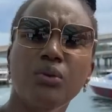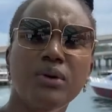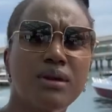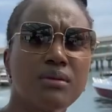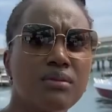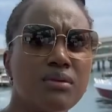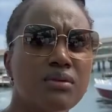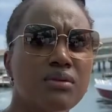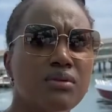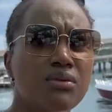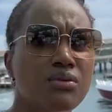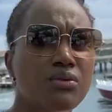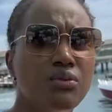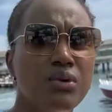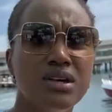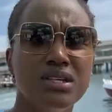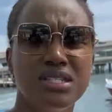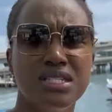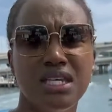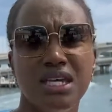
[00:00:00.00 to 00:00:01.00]
I don't know. We we'll
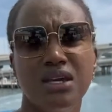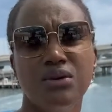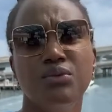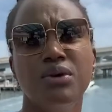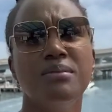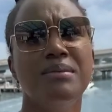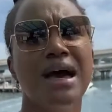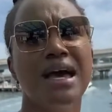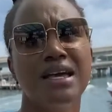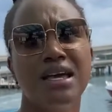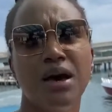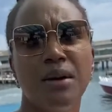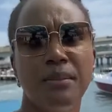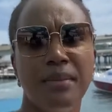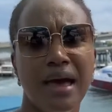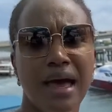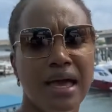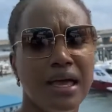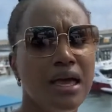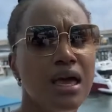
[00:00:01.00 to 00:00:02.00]
might see. have a little. We might come
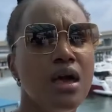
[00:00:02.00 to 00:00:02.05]
back.